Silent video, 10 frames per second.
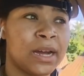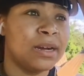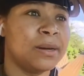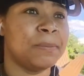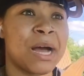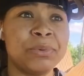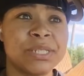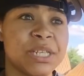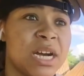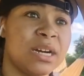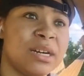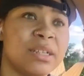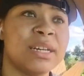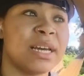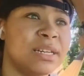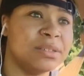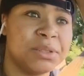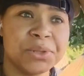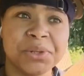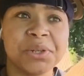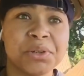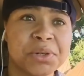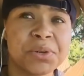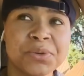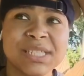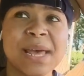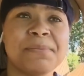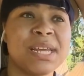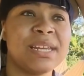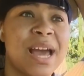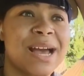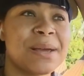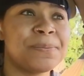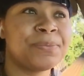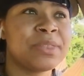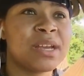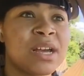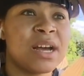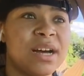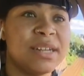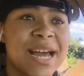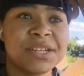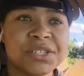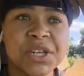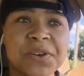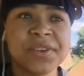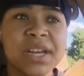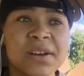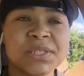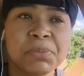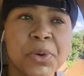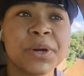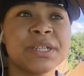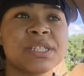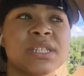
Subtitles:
I was young and do. Does that mean I am not deserving of support?